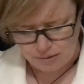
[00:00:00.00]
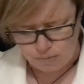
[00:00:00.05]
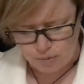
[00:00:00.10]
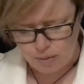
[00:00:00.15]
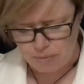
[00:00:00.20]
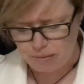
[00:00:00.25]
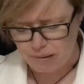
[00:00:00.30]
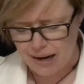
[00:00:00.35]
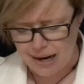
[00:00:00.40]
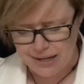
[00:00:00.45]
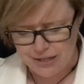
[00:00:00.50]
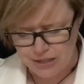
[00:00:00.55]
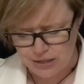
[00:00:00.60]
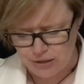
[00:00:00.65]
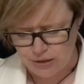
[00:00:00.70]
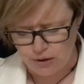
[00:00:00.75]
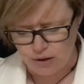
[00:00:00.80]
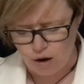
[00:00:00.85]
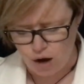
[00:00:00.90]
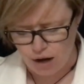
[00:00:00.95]
We pray to
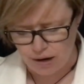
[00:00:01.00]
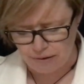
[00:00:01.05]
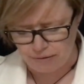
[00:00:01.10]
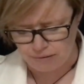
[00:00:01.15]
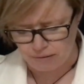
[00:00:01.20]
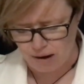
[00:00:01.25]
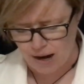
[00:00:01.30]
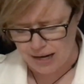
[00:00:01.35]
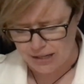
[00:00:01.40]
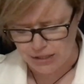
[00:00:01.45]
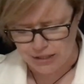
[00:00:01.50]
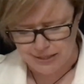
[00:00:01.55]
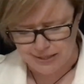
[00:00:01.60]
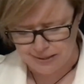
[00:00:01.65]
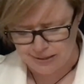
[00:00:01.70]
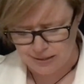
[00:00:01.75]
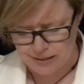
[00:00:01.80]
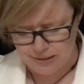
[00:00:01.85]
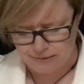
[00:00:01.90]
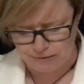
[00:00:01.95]
you, God of
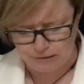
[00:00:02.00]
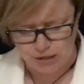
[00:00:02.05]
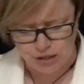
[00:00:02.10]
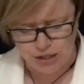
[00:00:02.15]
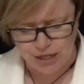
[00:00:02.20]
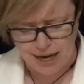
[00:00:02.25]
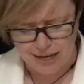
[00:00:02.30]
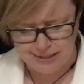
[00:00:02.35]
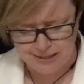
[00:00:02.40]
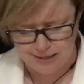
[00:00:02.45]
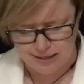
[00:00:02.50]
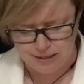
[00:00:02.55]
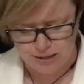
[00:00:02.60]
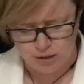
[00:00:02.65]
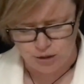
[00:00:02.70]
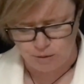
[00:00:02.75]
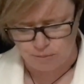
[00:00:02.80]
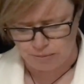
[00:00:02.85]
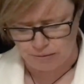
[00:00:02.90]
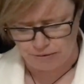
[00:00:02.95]
righteousness, for justice
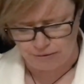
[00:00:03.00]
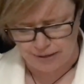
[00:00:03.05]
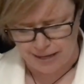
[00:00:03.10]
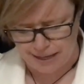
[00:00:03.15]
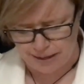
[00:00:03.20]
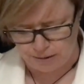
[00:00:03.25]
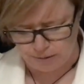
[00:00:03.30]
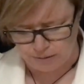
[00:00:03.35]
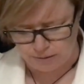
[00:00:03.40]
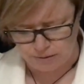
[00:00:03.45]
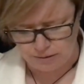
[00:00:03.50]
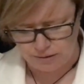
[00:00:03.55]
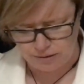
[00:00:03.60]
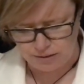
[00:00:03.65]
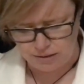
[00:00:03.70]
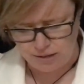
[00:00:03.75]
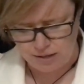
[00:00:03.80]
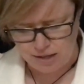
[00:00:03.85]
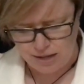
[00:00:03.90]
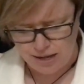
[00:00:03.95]
to prevail.
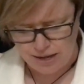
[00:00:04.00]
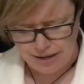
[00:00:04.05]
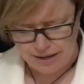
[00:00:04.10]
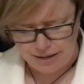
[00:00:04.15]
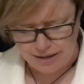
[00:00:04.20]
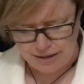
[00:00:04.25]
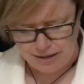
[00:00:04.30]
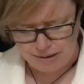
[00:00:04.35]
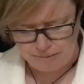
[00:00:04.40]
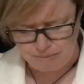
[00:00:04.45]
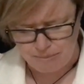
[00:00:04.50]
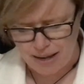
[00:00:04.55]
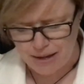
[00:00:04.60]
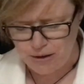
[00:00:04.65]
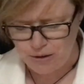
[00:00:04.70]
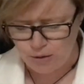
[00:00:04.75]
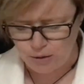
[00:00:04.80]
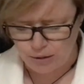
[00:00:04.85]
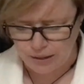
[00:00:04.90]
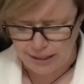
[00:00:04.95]
May
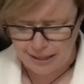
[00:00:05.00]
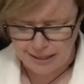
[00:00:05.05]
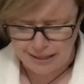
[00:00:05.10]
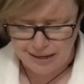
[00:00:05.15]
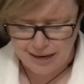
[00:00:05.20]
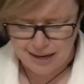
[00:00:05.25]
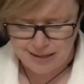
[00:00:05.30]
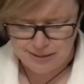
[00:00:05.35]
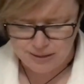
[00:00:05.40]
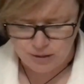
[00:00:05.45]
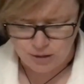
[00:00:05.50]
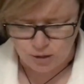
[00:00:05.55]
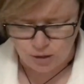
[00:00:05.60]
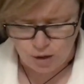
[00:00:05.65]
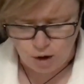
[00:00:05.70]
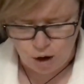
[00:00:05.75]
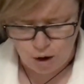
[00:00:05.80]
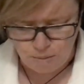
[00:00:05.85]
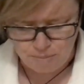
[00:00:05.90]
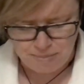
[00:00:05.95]
you lead us to
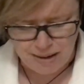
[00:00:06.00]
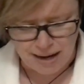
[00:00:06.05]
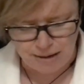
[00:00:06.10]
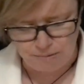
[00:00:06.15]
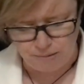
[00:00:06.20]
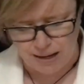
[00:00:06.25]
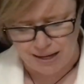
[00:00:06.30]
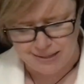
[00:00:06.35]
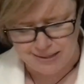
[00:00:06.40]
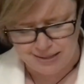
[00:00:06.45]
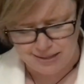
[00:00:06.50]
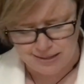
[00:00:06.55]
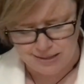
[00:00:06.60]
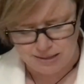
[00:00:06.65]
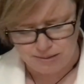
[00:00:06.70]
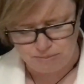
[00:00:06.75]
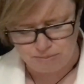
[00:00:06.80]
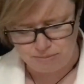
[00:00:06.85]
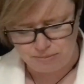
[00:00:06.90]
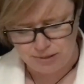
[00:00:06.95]
combat
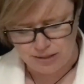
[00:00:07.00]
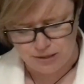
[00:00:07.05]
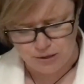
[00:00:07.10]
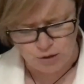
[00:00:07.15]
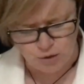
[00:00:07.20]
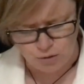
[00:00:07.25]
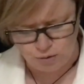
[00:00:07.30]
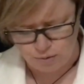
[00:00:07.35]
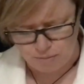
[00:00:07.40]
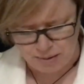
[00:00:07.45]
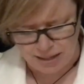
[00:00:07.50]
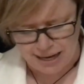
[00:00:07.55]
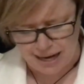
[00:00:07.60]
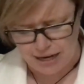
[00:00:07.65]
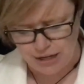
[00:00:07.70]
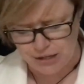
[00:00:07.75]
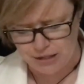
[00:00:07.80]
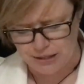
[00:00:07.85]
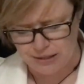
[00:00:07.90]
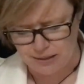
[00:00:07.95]
racism,
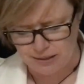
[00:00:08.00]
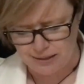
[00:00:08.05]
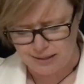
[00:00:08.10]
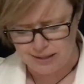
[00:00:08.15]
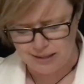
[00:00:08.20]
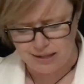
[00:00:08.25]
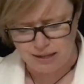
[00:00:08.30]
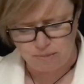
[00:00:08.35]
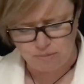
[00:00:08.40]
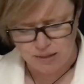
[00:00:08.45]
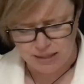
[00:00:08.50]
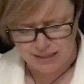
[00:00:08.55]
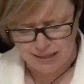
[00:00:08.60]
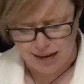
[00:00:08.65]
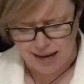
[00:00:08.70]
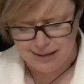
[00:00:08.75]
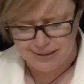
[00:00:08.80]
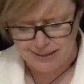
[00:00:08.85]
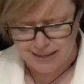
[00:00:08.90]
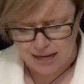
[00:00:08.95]
discrimination,
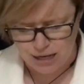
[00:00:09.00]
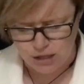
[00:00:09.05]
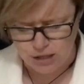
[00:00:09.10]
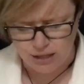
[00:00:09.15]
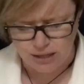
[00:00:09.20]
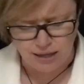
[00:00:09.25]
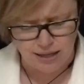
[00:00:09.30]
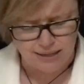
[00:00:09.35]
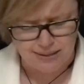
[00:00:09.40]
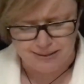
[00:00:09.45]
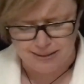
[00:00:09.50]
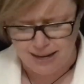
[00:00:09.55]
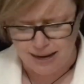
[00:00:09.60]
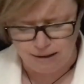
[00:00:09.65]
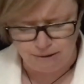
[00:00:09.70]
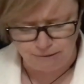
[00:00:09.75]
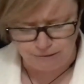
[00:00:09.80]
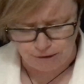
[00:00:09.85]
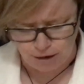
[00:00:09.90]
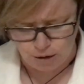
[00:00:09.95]
stigmatization, and
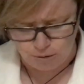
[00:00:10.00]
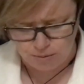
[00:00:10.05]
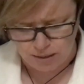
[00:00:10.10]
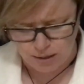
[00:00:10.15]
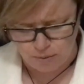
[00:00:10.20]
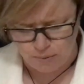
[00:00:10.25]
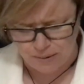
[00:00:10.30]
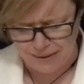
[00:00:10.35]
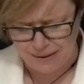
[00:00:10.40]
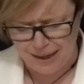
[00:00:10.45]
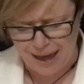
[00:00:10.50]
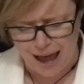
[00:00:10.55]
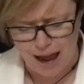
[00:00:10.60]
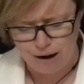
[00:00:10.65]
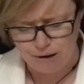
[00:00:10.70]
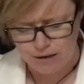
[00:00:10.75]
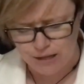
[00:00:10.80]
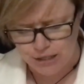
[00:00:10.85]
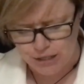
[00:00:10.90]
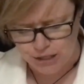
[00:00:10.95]
xenophobia with
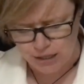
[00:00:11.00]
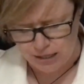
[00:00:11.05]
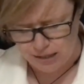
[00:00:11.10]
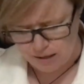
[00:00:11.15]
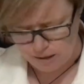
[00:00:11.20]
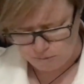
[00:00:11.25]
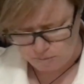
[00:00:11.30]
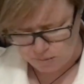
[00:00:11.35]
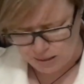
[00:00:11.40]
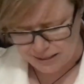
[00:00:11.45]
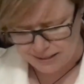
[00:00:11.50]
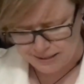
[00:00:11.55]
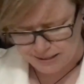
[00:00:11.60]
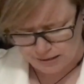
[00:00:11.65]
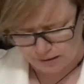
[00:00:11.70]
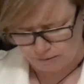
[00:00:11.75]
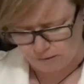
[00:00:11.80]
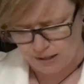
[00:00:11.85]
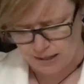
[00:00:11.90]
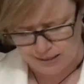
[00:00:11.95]
courage in the
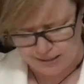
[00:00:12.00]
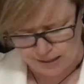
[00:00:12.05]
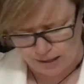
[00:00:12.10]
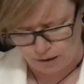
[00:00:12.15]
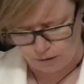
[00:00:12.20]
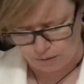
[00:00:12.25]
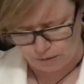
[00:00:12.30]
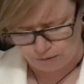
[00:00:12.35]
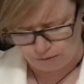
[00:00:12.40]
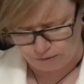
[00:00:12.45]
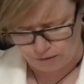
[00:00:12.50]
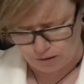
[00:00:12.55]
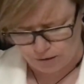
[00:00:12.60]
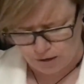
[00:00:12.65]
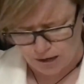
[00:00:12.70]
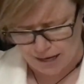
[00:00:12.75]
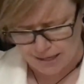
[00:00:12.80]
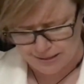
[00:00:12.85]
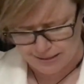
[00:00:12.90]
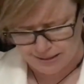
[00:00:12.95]
midst of this health
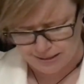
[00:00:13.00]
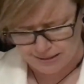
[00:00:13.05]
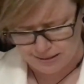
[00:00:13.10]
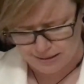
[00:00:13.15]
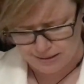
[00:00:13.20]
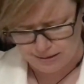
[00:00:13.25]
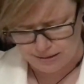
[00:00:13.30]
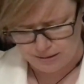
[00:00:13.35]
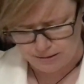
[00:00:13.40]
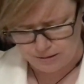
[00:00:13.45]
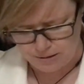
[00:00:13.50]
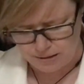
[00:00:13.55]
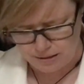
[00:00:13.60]
crisis.